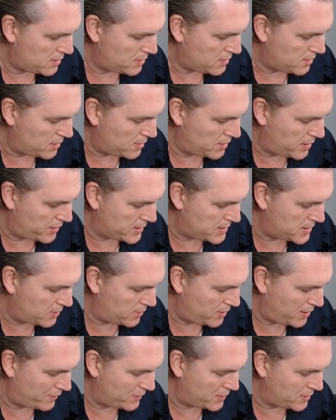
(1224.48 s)
No, I still
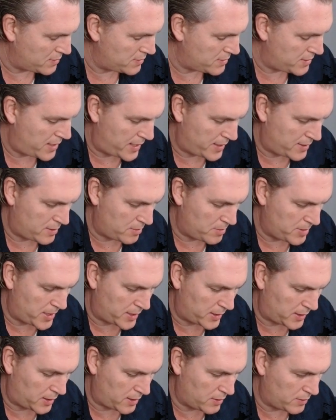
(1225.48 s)
have to use that to be able to
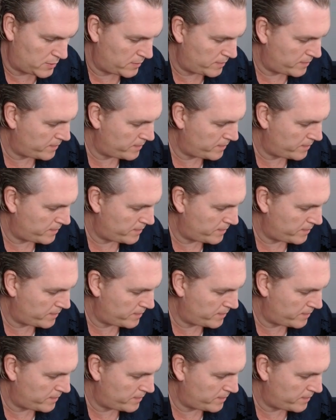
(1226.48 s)
kill.